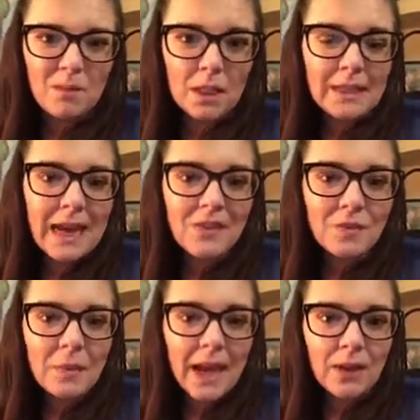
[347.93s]
Aside
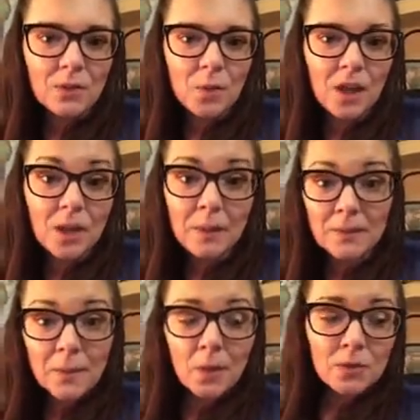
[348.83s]
from the housework, I
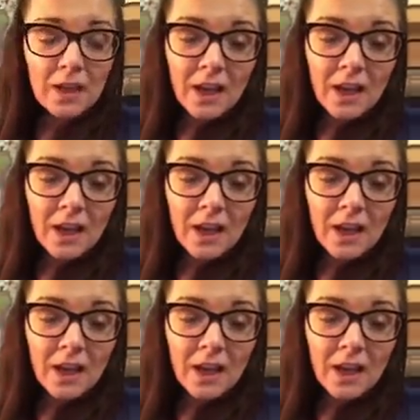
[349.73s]
suppose